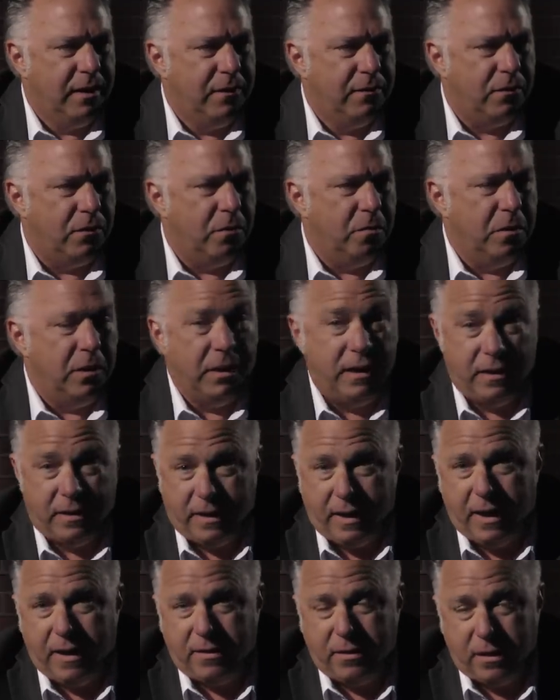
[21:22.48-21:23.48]
formerly
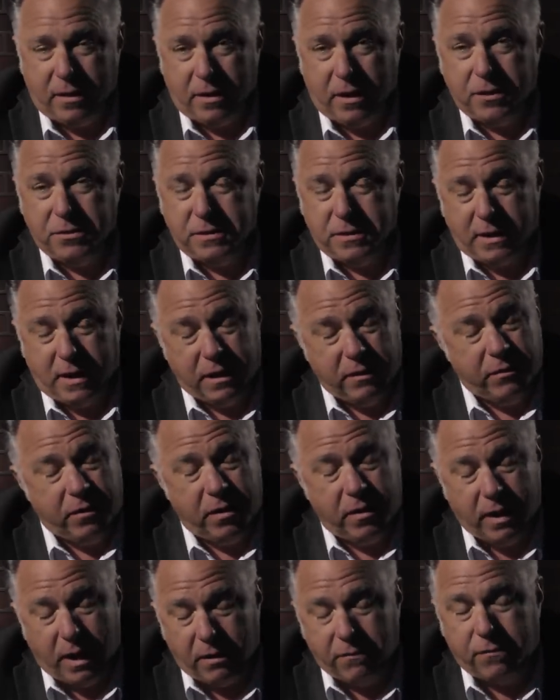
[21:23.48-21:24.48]
Catholic countries, not
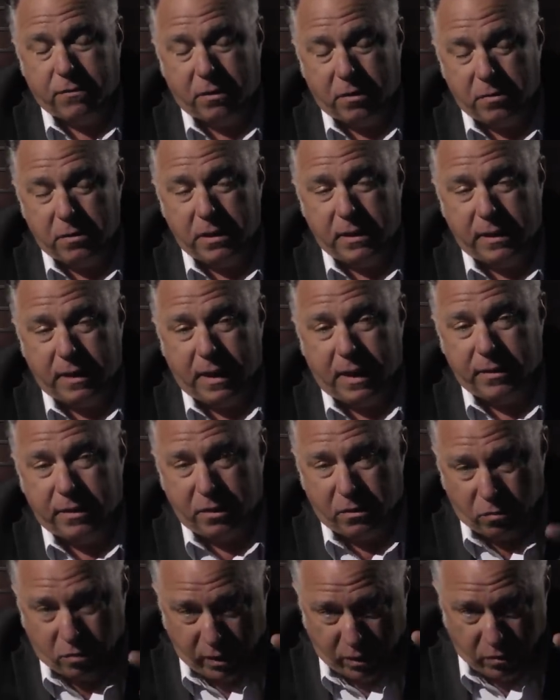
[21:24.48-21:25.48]
even that formerly
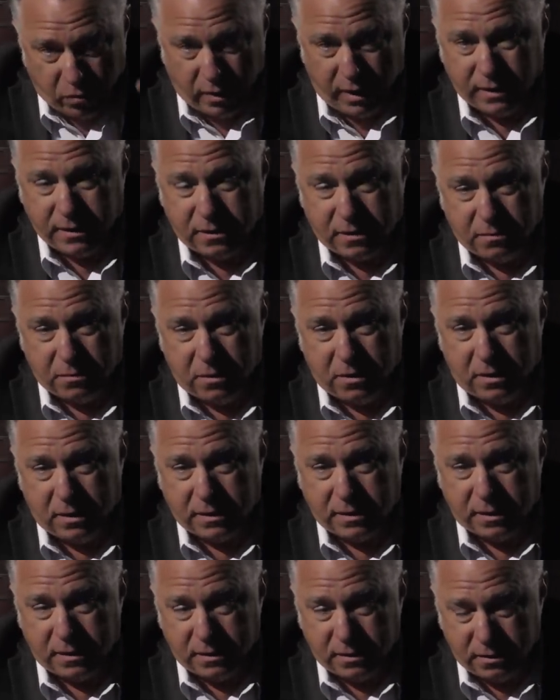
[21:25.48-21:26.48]
Catholic, we went to
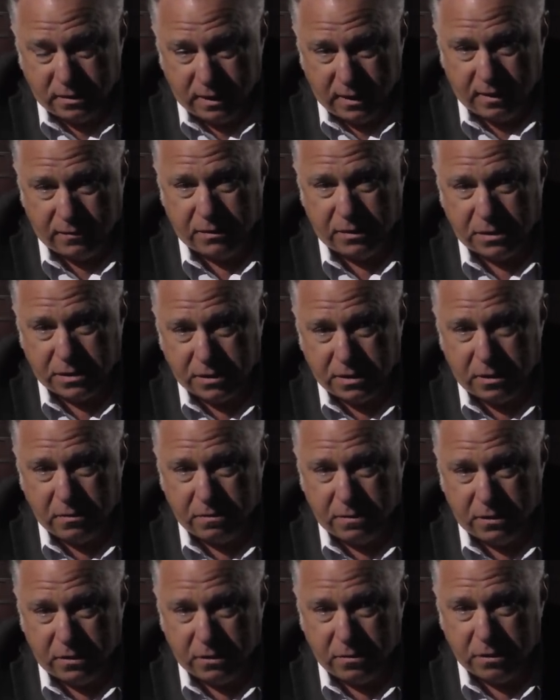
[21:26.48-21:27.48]
Malta after the
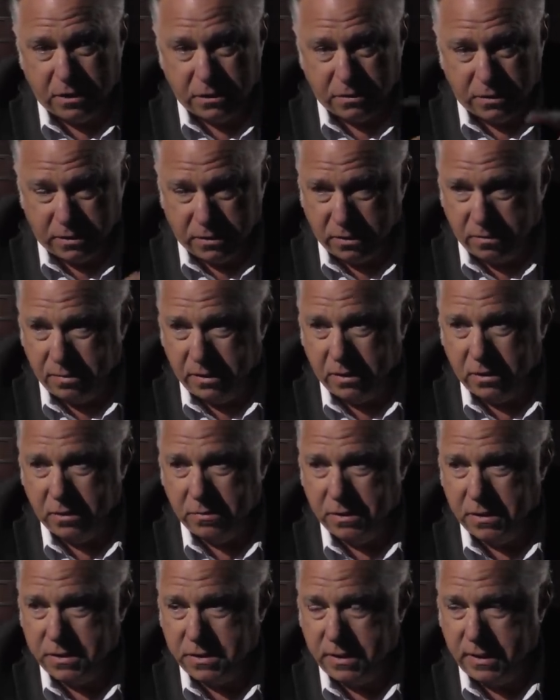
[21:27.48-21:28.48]
Sharp Pilgrimage, we took a
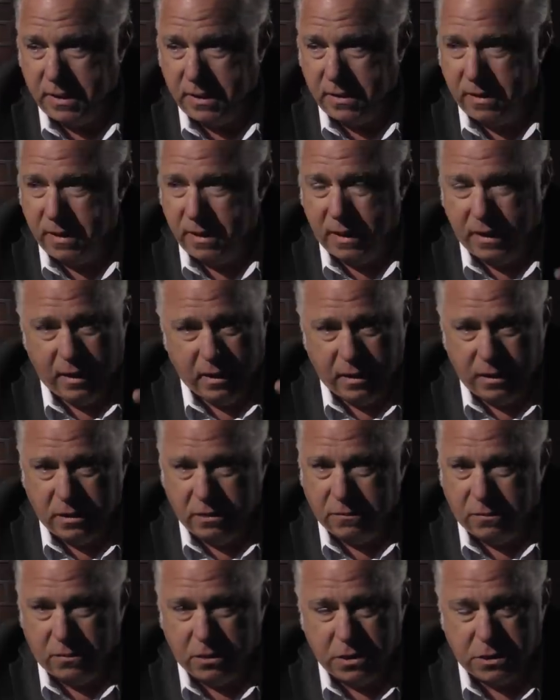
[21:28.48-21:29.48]
pilgrimage there.
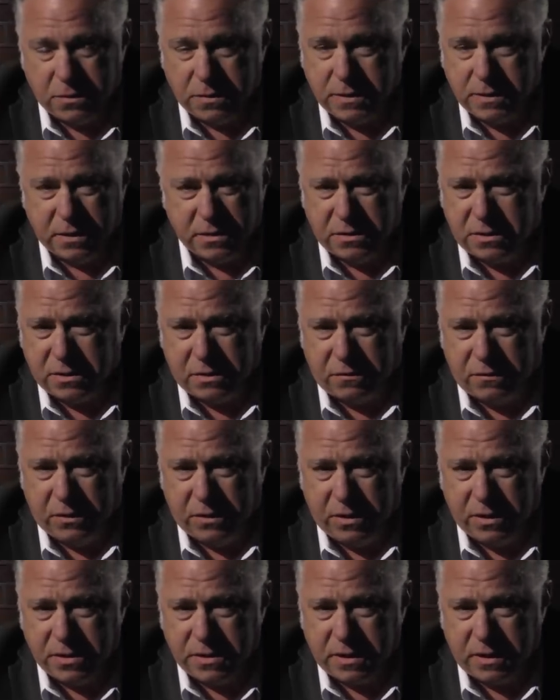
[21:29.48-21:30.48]
This was just a few
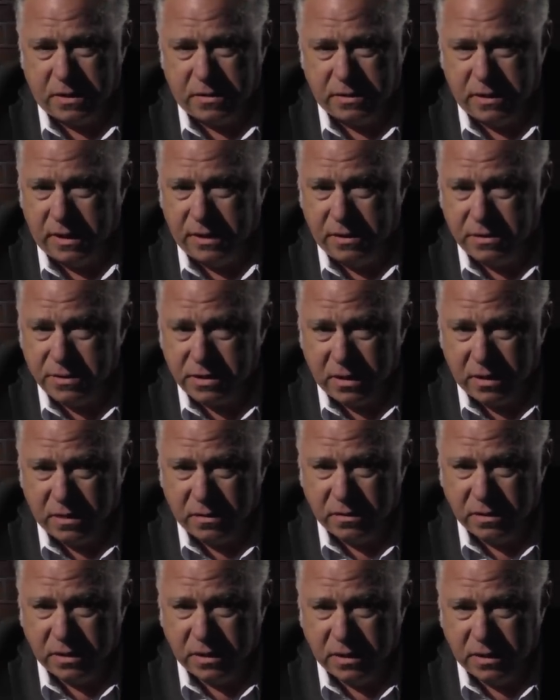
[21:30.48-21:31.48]
years ago, 10 years
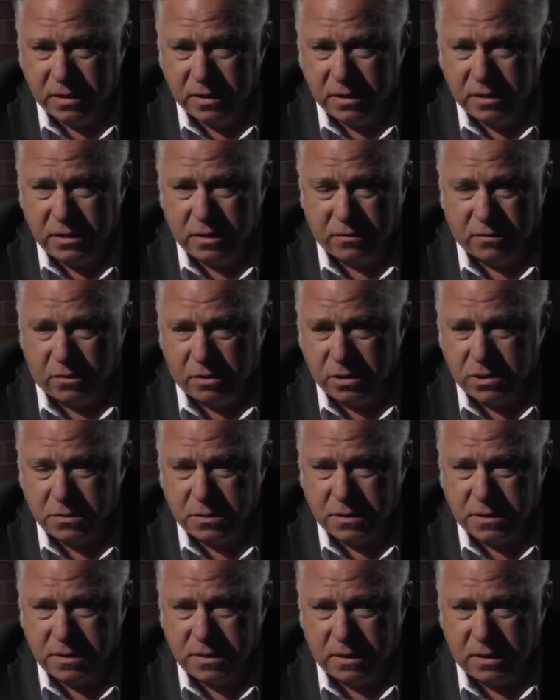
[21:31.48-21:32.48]
ago? Divorce
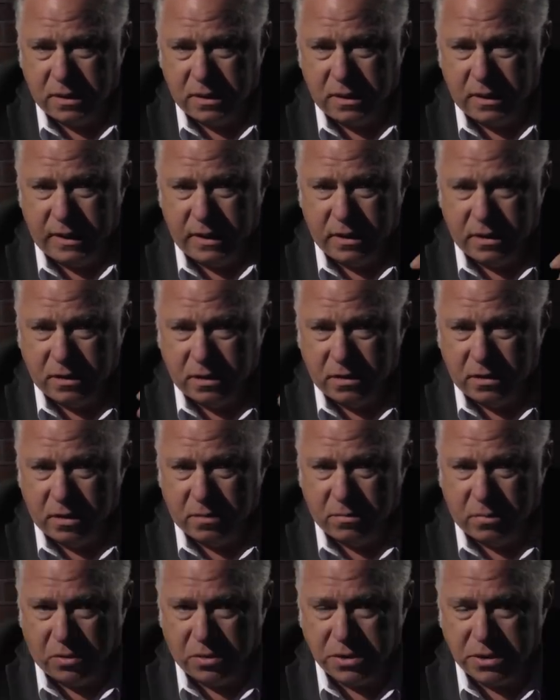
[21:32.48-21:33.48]
was still illegal,
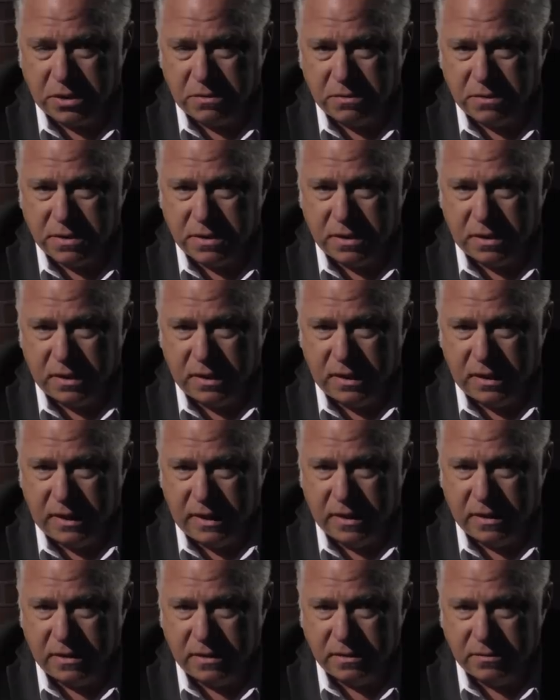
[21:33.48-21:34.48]
abortion was still
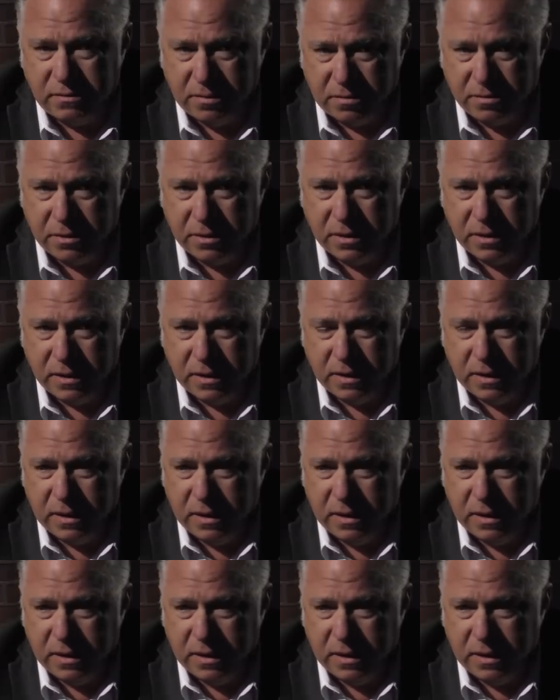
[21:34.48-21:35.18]
illegal, remember?